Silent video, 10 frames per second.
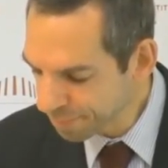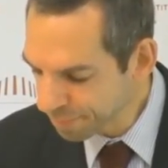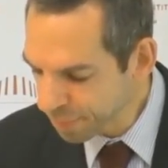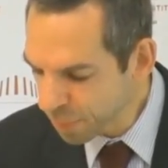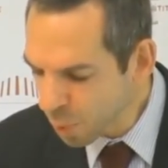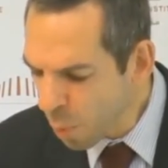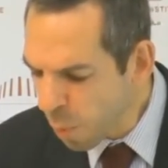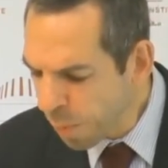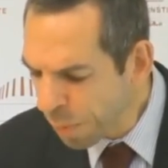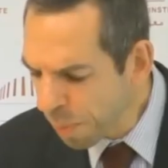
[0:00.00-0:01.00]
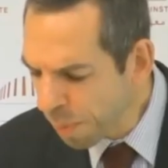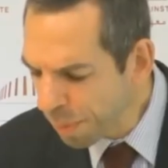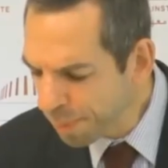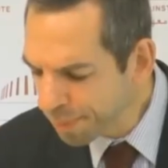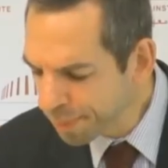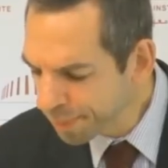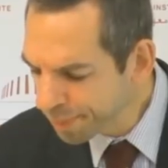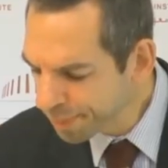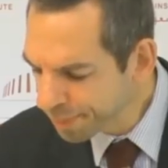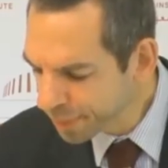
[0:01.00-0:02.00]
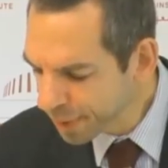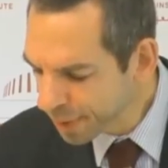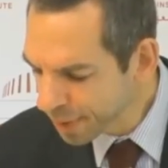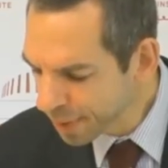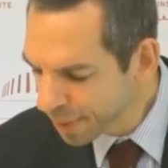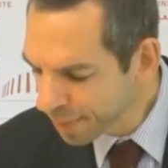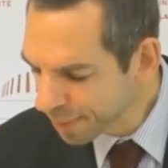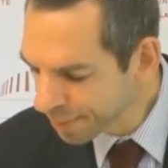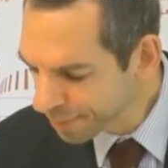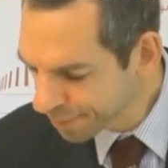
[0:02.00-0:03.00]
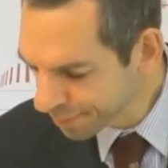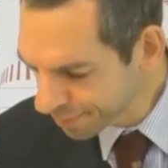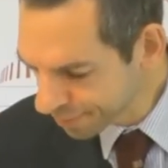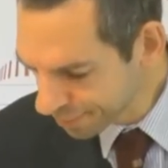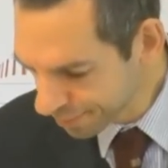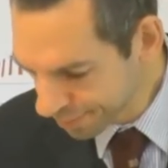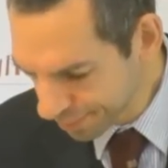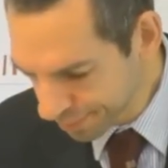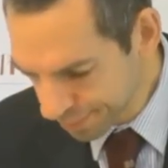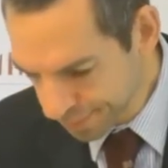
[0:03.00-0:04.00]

[no speech]